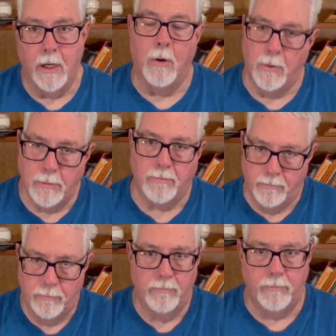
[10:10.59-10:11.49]
We're
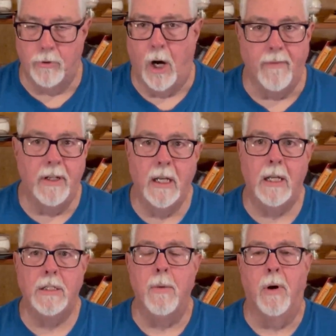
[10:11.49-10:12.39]
driving to
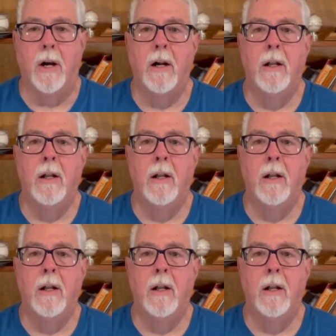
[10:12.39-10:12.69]
get somewhere.